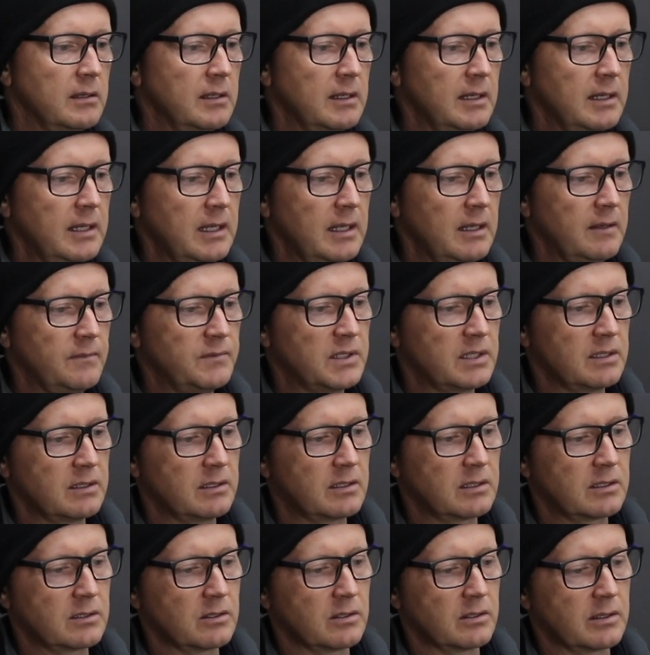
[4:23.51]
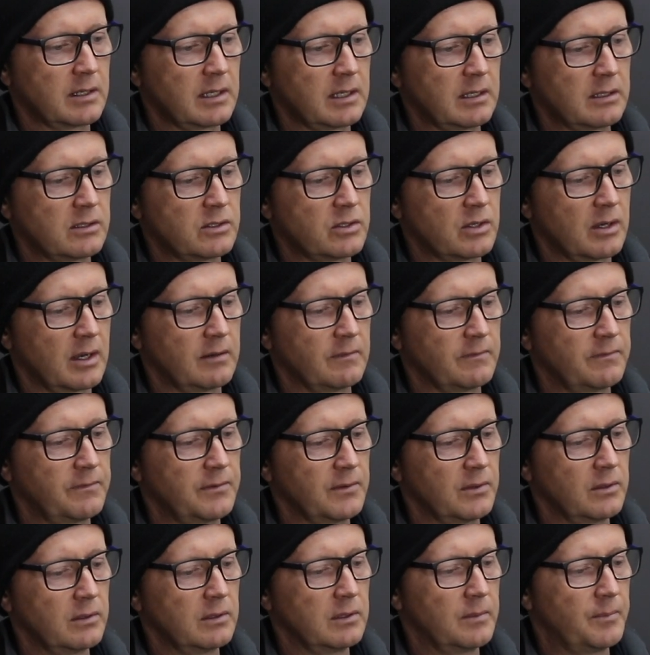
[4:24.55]
the leaves starting to
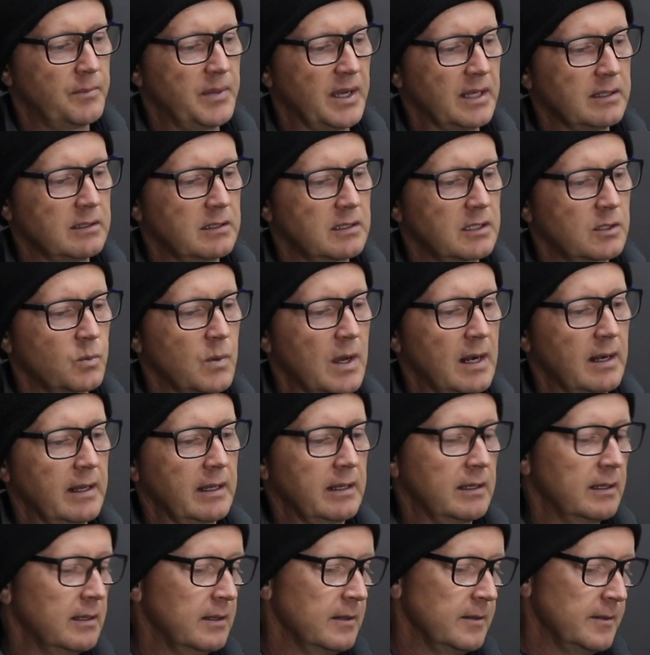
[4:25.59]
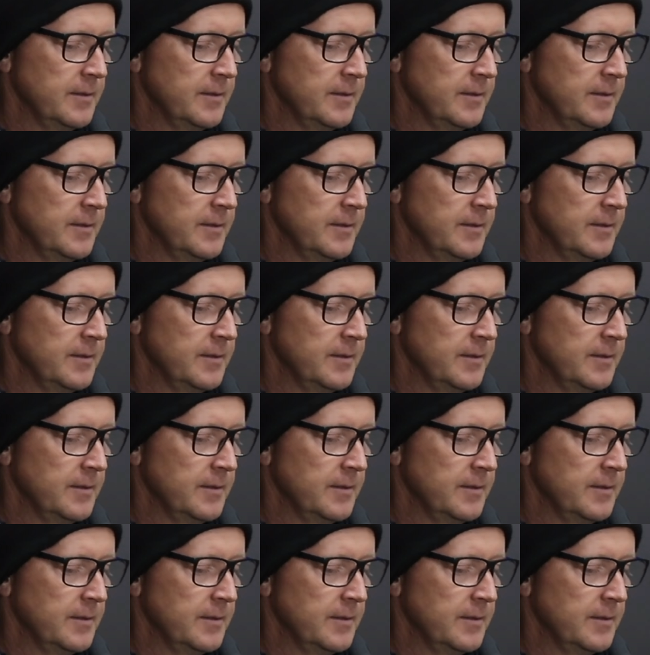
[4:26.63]
unfurl, the buds swelling,